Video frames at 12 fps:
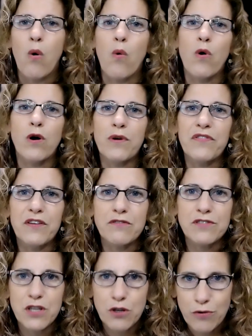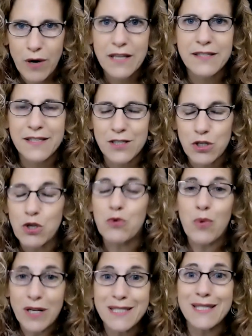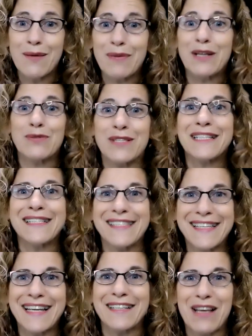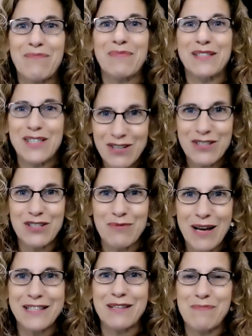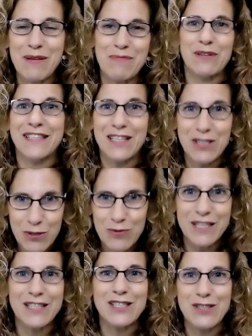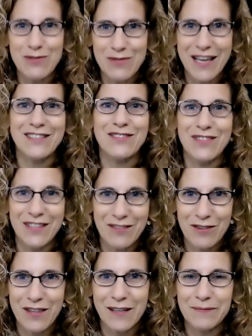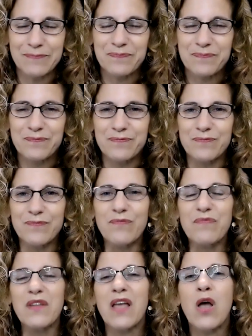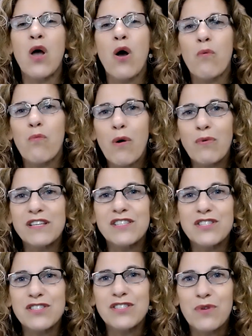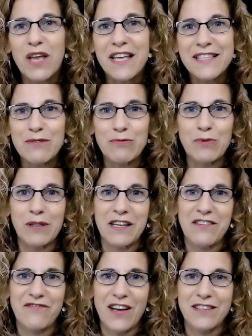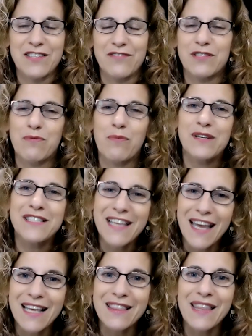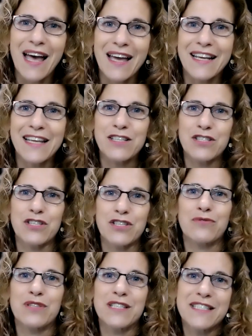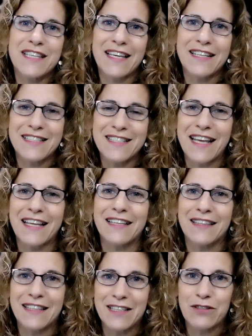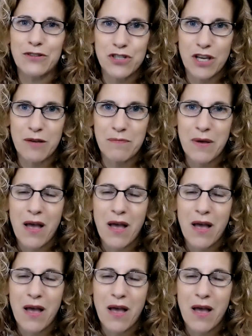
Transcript: Or when there is a crisis, you want somebody who's going to stand up and start directing people and say, do this, do that, do the other thing. What isn't really effective is when we take that into the day-to-day leadership